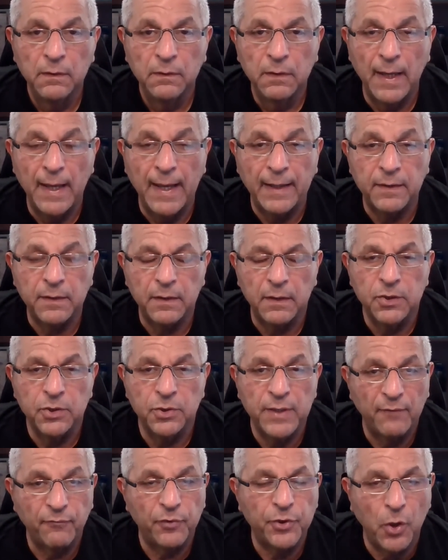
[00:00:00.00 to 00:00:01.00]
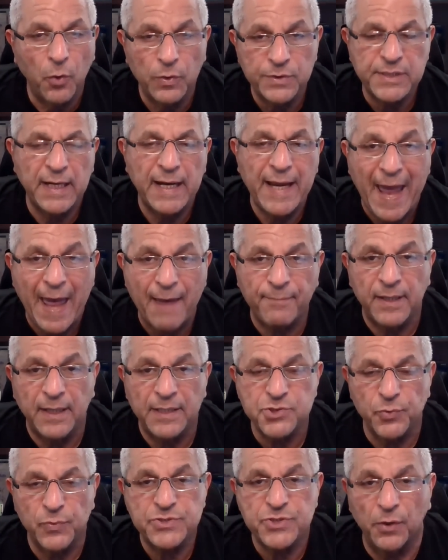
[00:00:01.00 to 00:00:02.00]
And you never know what's going to happen
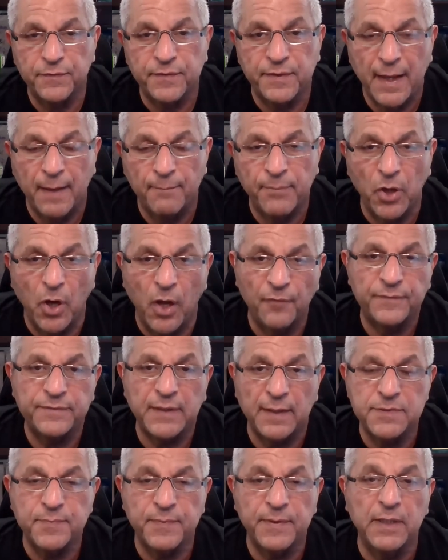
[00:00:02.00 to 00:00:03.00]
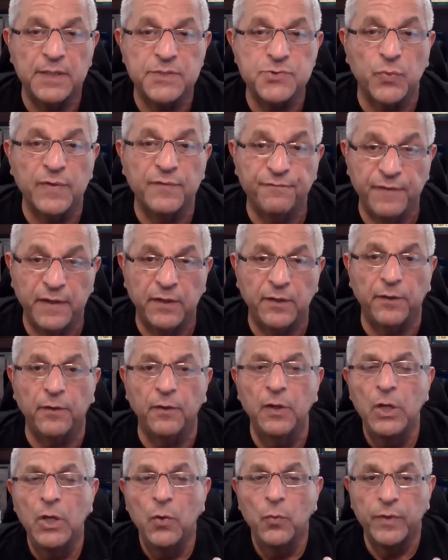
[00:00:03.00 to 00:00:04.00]
as a result of that. But oftentimes, because we fear,
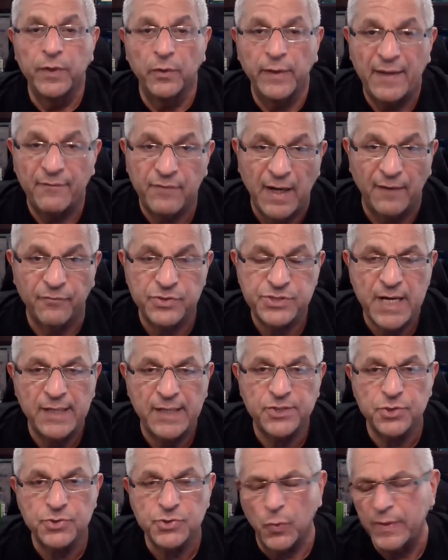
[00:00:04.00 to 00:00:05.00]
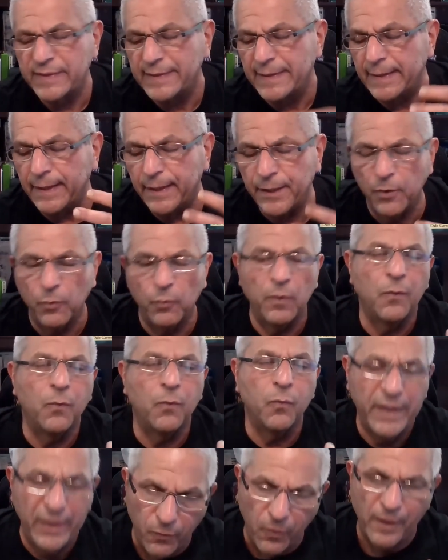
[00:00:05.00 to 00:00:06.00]
we don't have conversations, or we didn't hear what
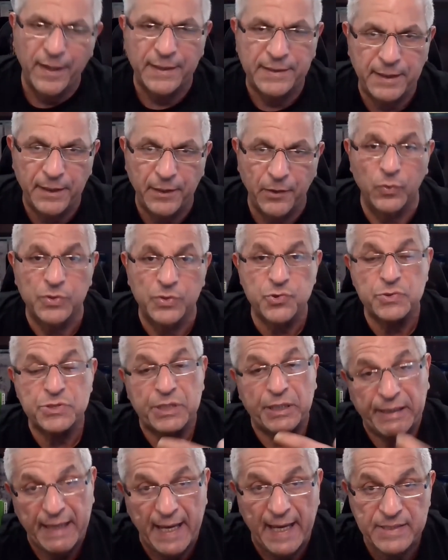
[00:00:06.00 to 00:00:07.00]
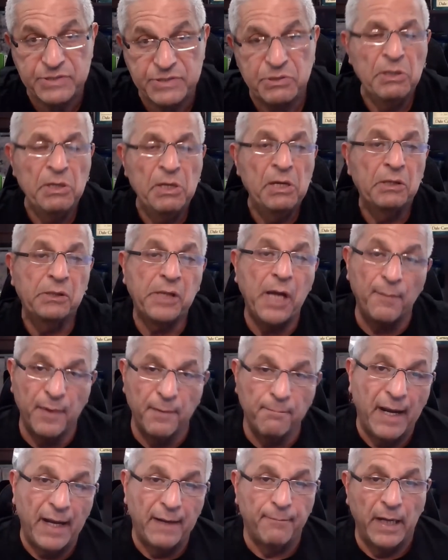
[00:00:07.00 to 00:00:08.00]
we wanted to hear, which was a yes, come
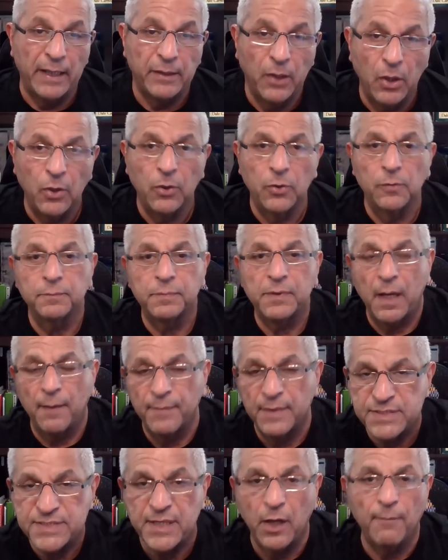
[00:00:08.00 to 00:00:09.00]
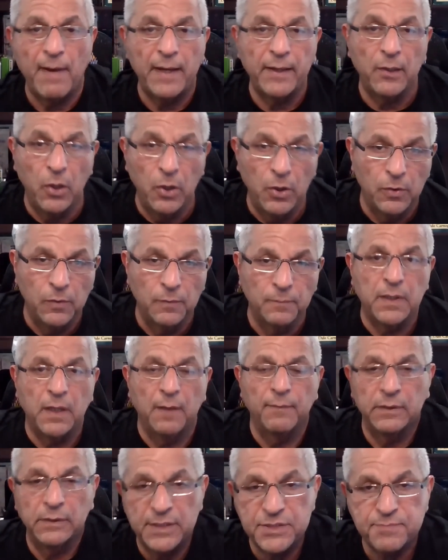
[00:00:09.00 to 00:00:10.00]
and buy my home, come and sell my home,
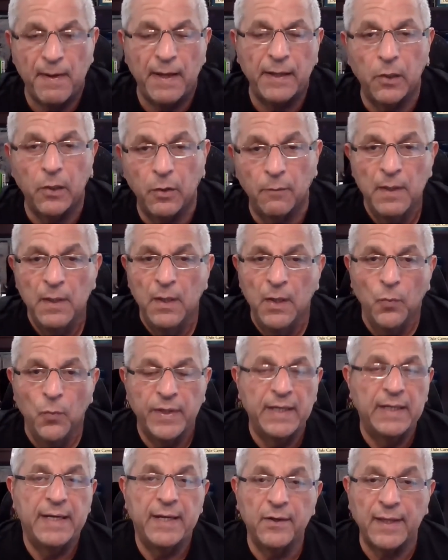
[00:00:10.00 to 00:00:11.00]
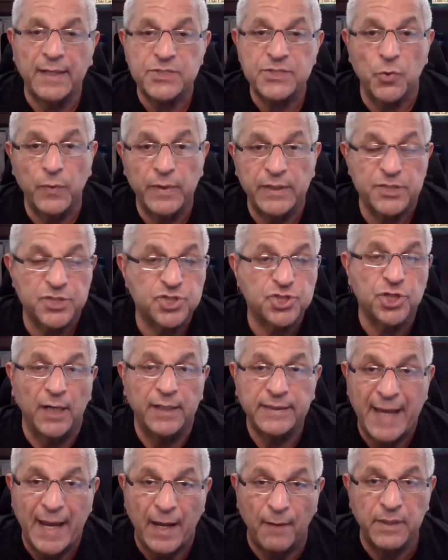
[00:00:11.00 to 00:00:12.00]
come and list my home. We didn't hear that. So we just
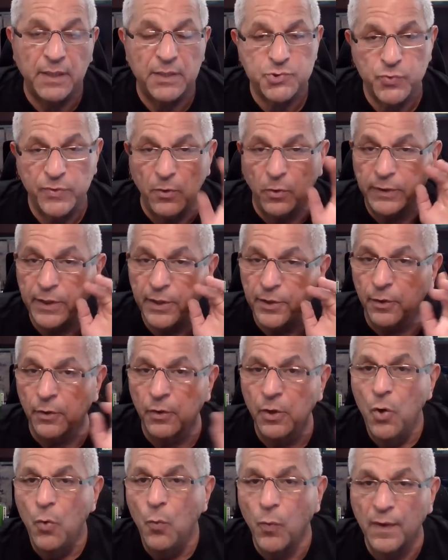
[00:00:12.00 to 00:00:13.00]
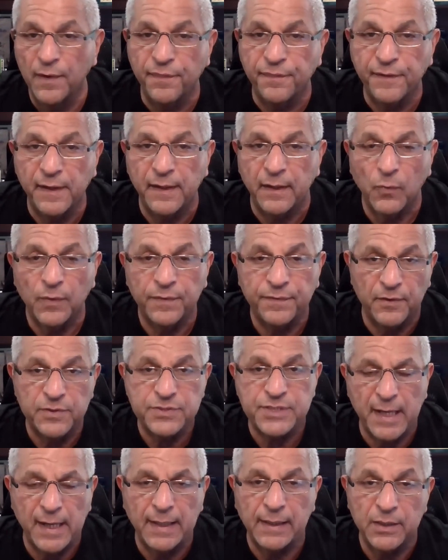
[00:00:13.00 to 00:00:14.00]
shut down because we only hear one thing. What they're
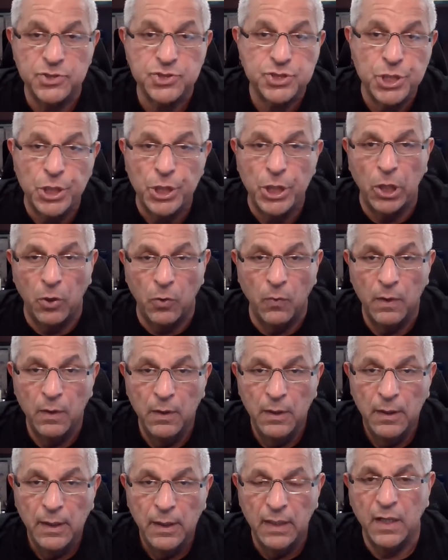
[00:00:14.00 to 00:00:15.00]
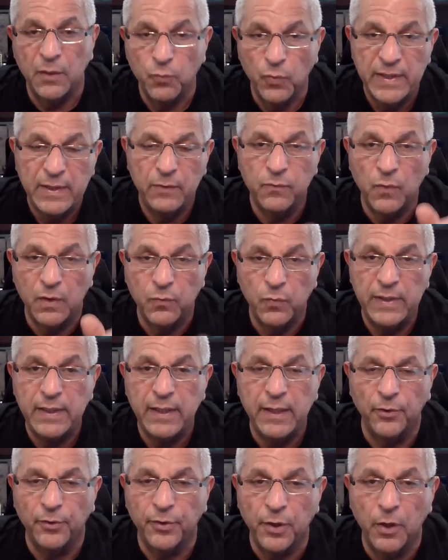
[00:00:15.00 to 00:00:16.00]
saying is no. And then we, when we
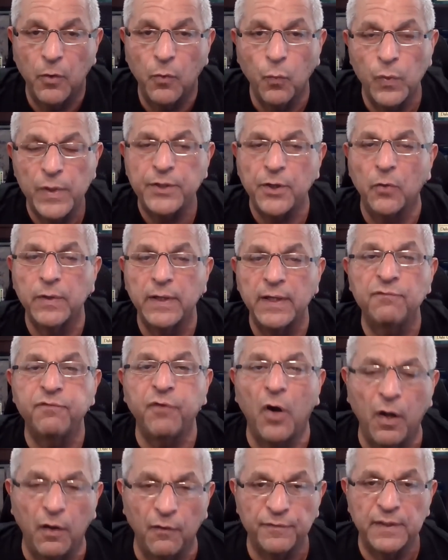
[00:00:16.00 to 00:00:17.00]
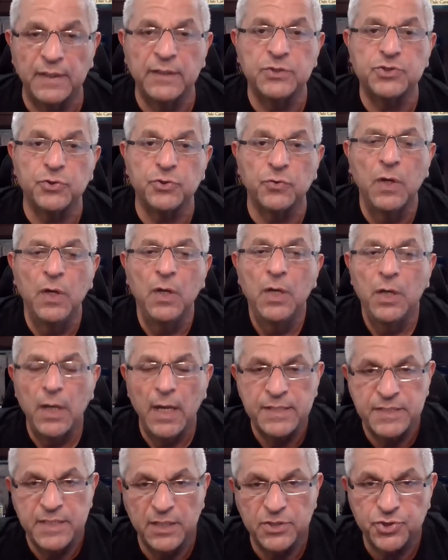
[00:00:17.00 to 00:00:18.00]
hear no, we don't evolve into
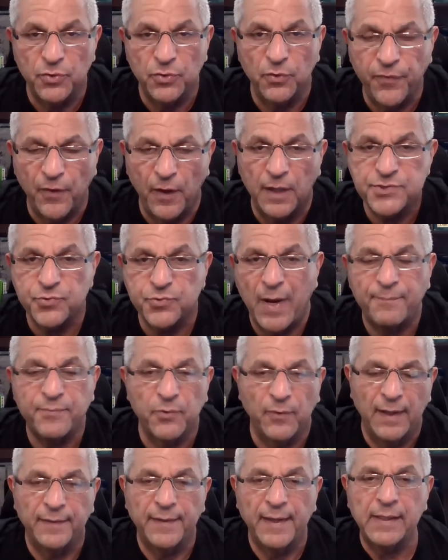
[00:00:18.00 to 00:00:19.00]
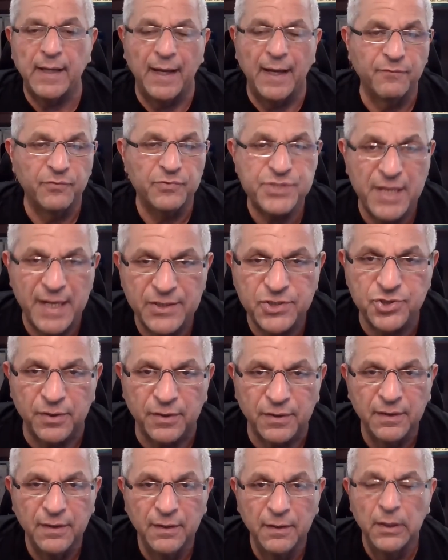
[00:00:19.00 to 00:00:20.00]
additional thoughts wrapped around that
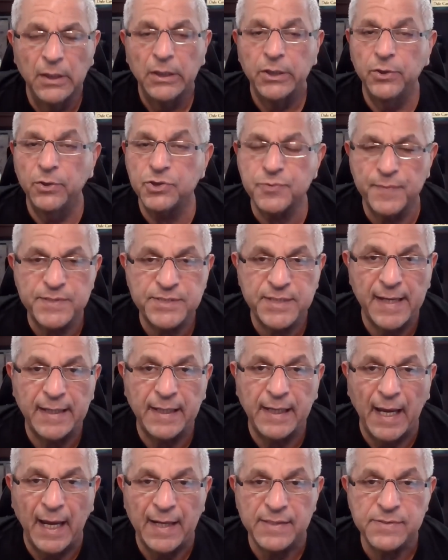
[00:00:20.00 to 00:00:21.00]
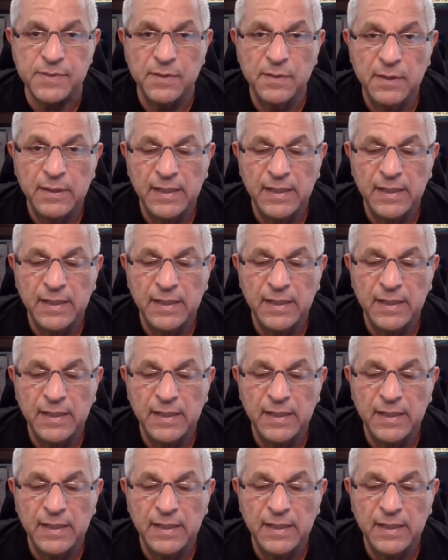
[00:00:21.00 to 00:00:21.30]
conversation. Huge mistake, guys.